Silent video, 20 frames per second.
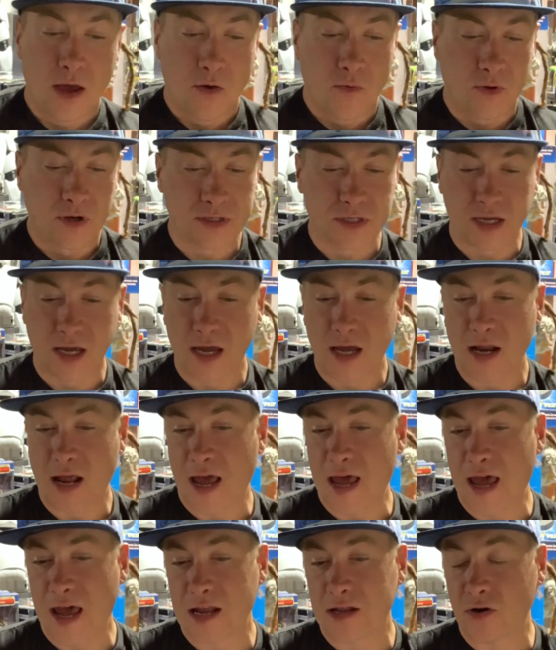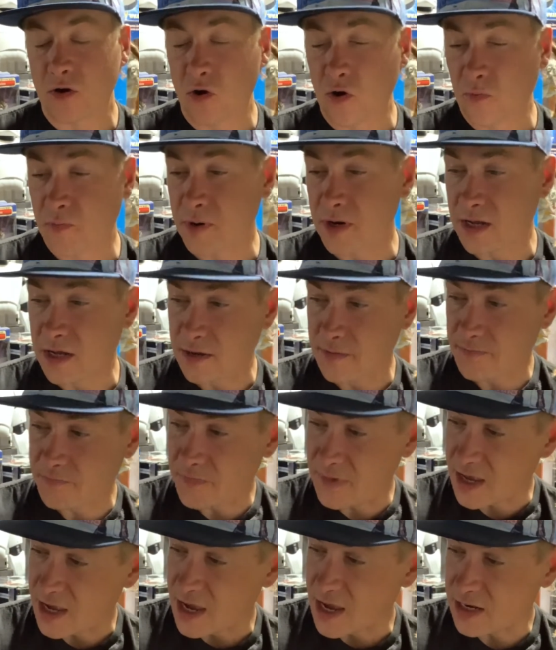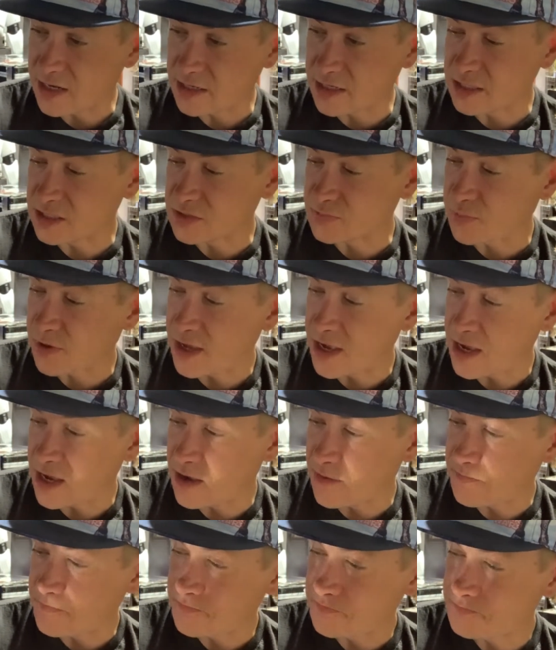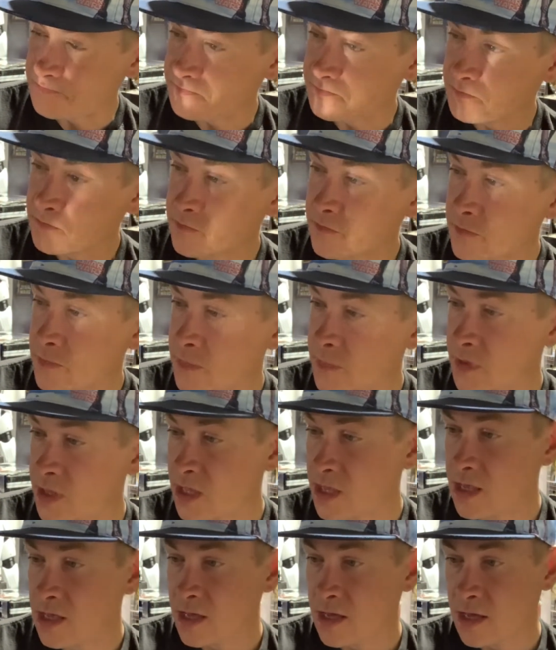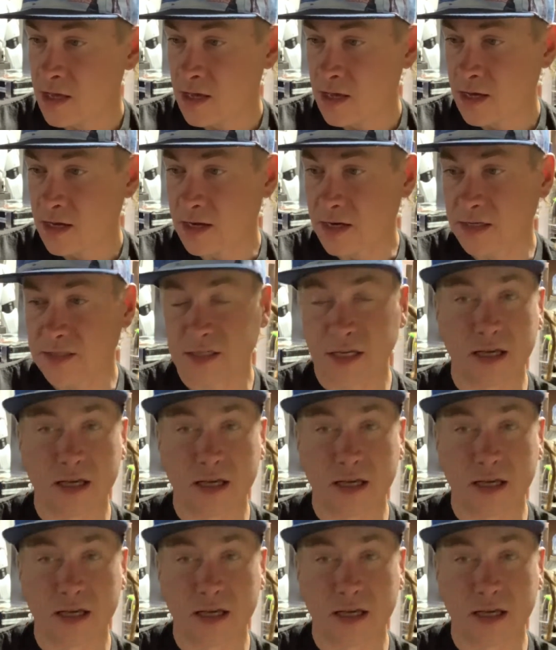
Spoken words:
Once again, I had to open it. I had to display him because he